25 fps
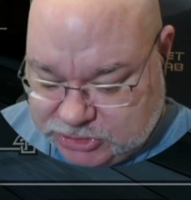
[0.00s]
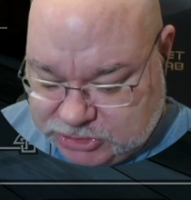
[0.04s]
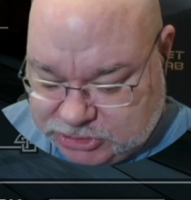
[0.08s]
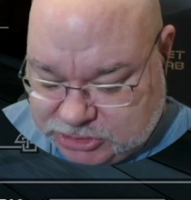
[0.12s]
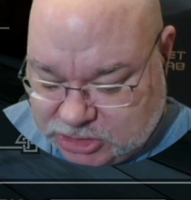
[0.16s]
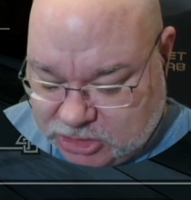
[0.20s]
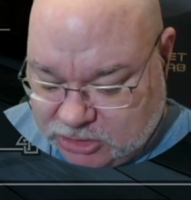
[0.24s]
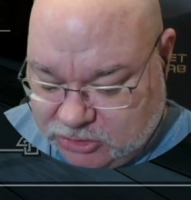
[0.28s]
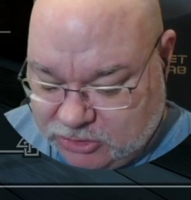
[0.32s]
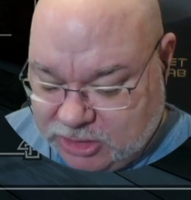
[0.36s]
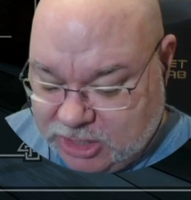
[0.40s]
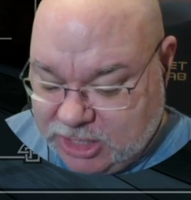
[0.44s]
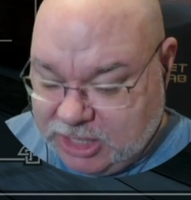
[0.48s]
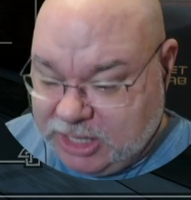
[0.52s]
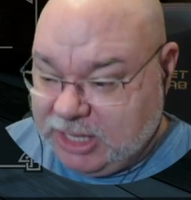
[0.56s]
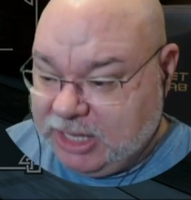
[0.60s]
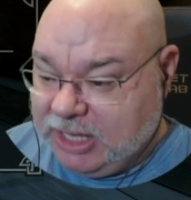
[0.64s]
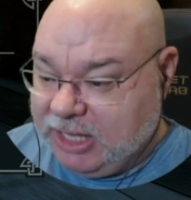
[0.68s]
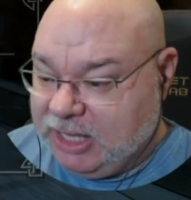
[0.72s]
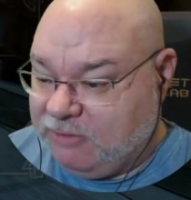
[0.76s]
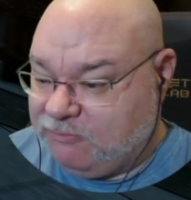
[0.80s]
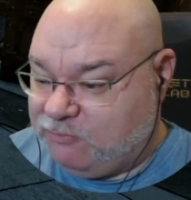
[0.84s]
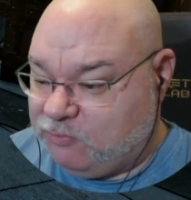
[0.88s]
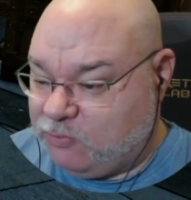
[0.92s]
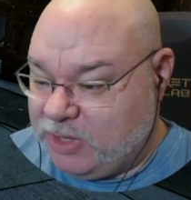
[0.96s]
So
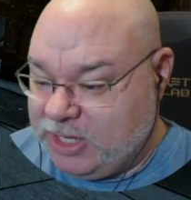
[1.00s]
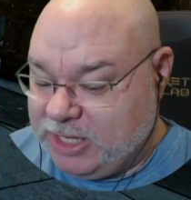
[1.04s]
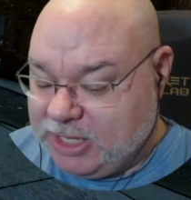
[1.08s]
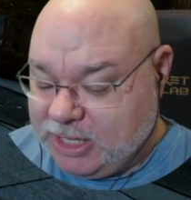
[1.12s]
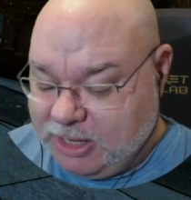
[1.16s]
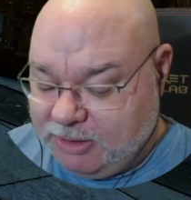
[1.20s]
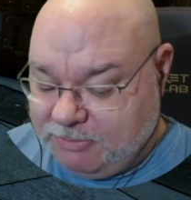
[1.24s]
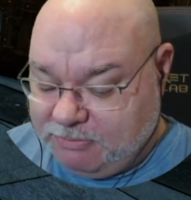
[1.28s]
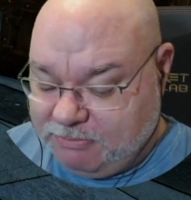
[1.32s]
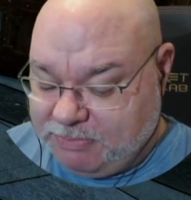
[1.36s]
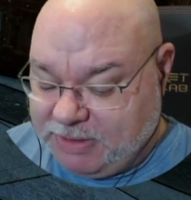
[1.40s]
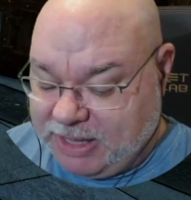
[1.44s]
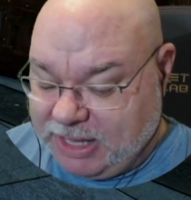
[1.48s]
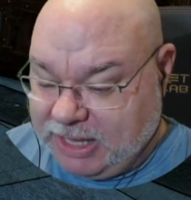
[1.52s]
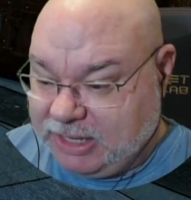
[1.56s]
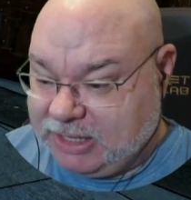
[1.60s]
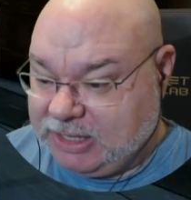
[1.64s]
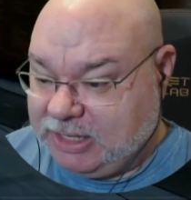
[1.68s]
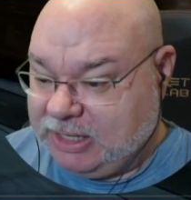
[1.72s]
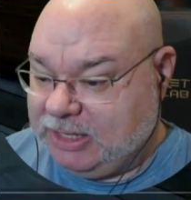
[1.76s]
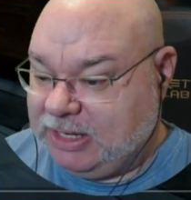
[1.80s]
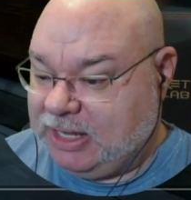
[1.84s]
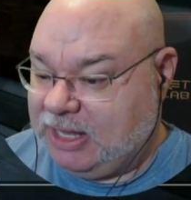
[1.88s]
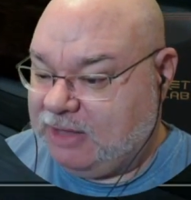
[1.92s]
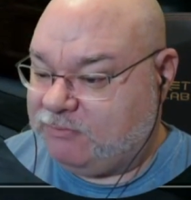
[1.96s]
if we come back
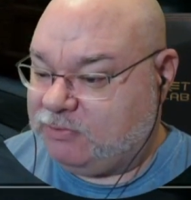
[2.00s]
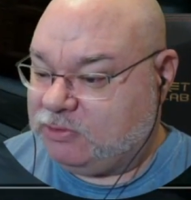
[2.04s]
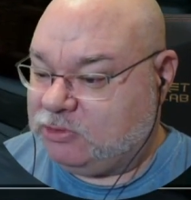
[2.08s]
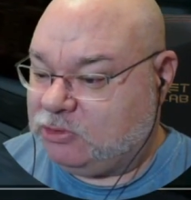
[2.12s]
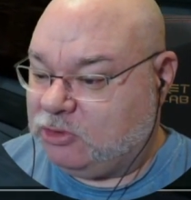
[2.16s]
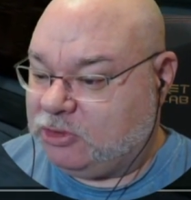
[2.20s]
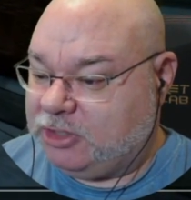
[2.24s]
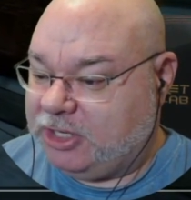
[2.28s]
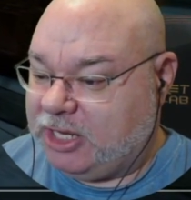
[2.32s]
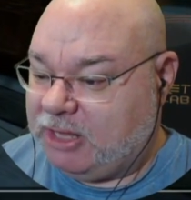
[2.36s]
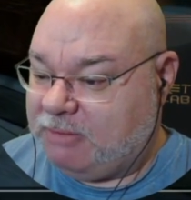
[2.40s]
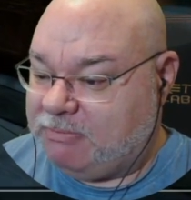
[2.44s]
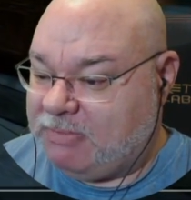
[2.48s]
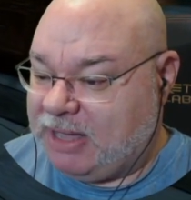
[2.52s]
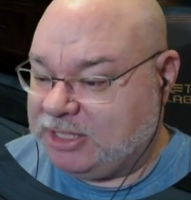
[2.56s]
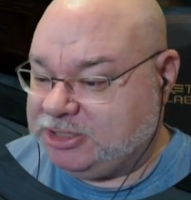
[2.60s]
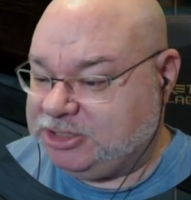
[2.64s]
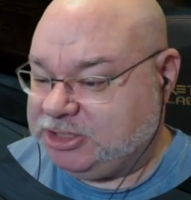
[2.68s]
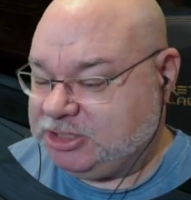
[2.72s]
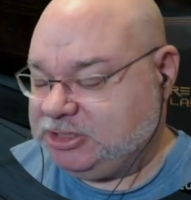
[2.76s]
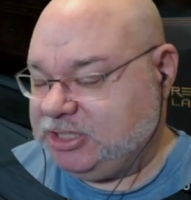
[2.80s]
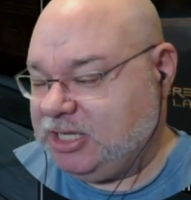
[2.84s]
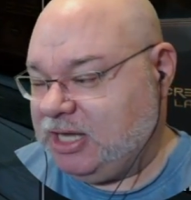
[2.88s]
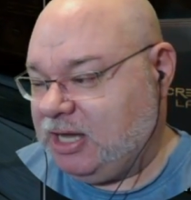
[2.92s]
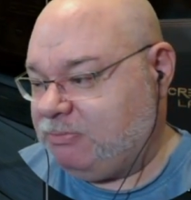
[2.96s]
and have a look at our
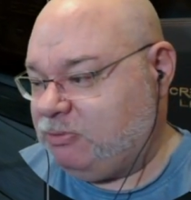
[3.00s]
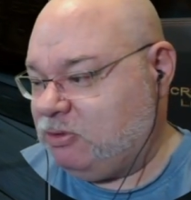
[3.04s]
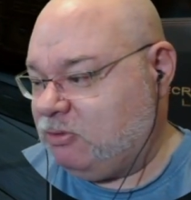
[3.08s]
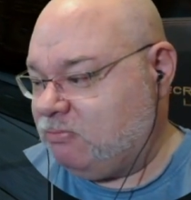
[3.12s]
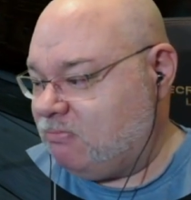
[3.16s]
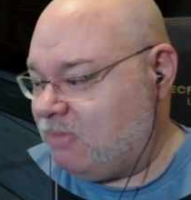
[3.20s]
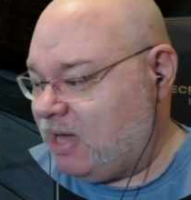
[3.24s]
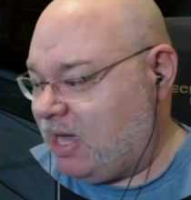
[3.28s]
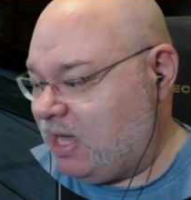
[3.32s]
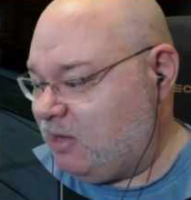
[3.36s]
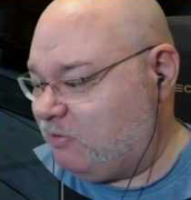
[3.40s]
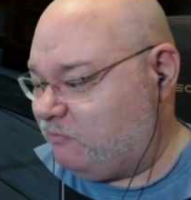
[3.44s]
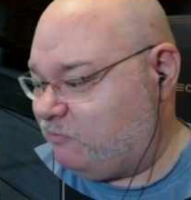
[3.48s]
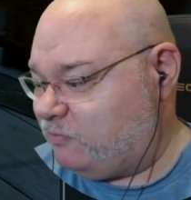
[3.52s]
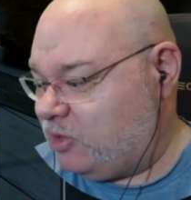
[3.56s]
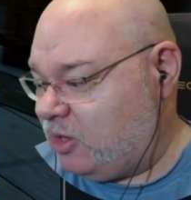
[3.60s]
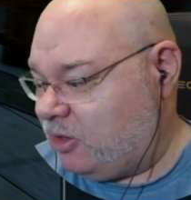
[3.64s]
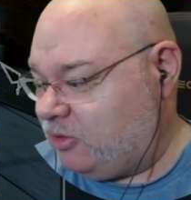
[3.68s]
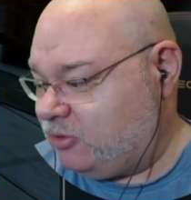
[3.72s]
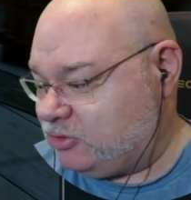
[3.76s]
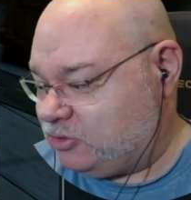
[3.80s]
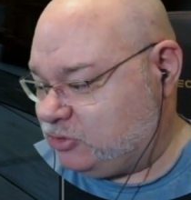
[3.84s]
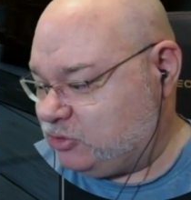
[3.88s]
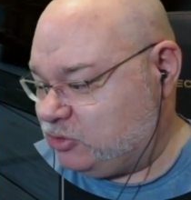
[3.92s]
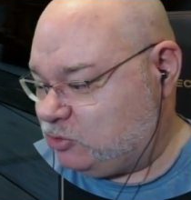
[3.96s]
magic tab, you may have
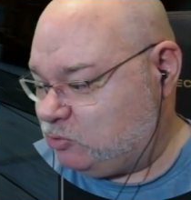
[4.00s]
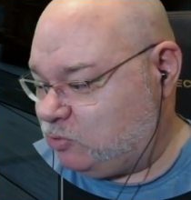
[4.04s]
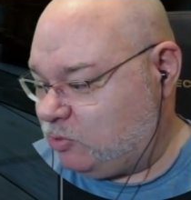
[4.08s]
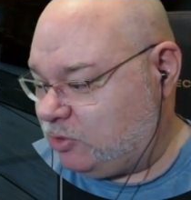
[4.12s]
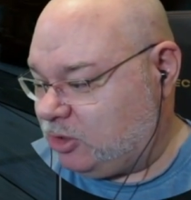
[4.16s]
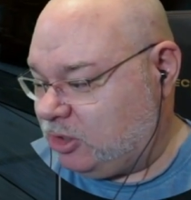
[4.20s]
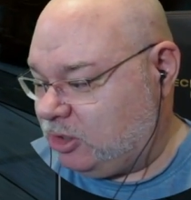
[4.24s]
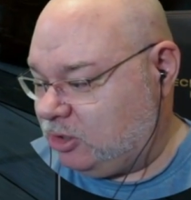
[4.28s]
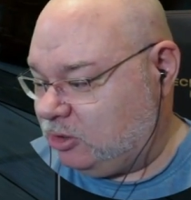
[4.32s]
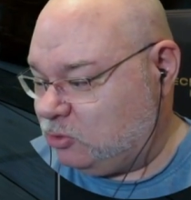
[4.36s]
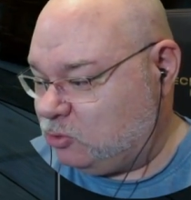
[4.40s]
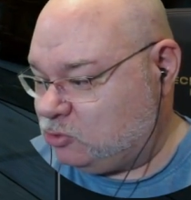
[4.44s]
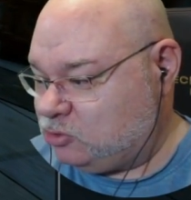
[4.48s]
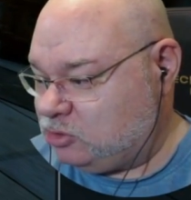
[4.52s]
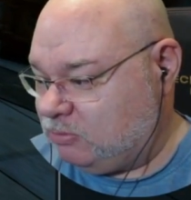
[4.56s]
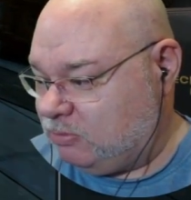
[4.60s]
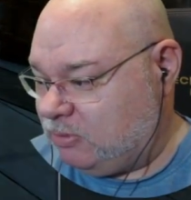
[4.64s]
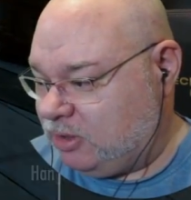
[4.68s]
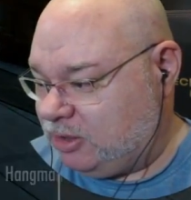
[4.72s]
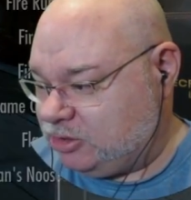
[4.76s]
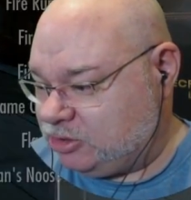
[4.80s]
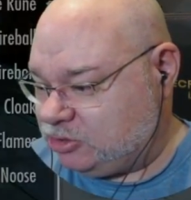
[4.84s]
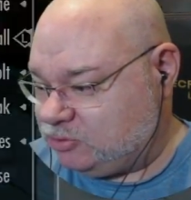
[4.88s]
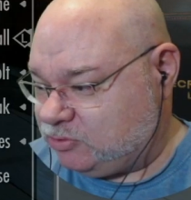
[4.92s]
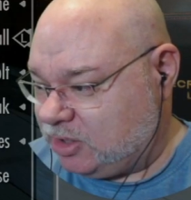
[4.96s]
noticed this when I looked at
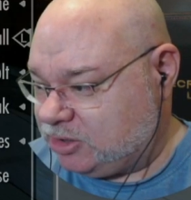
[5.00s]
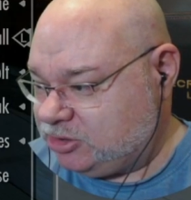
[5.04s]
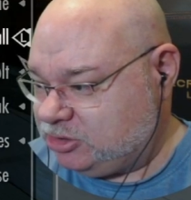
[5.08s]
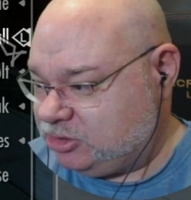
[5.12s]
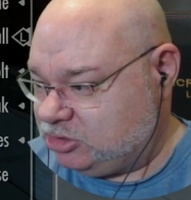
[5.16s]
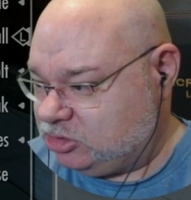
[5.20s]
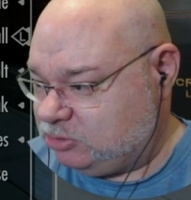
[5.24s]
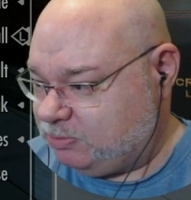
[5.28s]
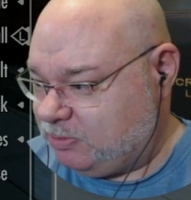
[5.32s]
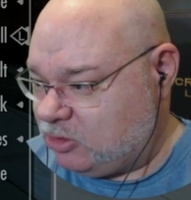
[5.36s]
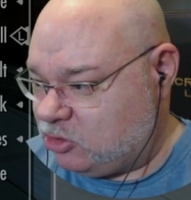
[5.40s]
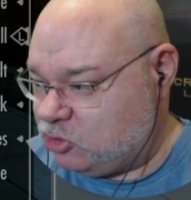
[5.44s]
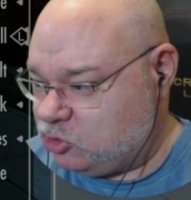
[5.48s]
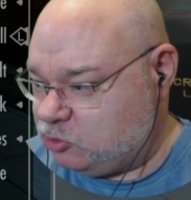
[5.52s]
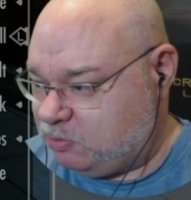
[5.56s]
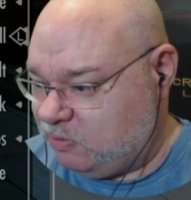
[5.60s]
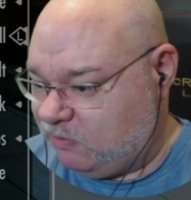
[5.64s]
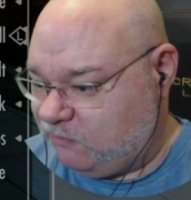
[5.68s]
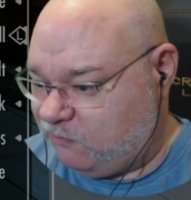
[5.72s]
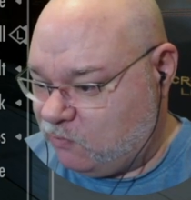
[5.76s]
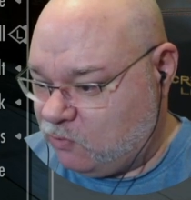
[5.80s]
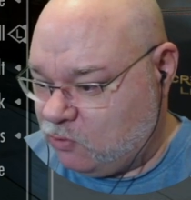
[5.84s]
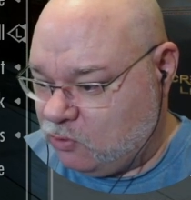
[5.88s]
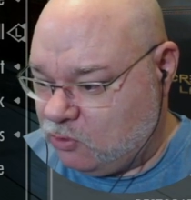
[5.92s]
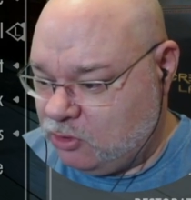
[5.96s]
my destruction spells
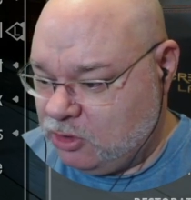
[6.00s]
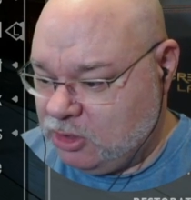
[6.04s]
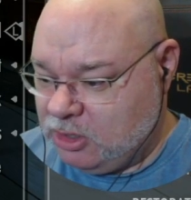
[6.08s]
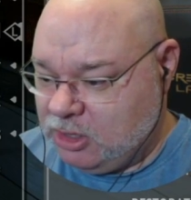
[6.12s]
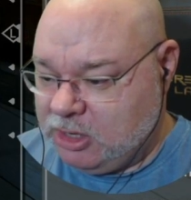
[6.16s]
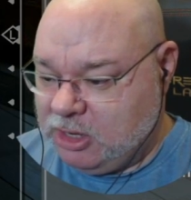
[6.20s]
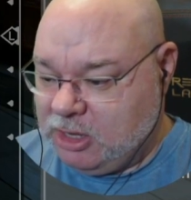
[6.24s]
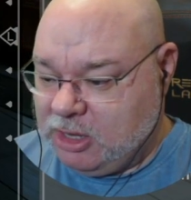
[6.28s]
before,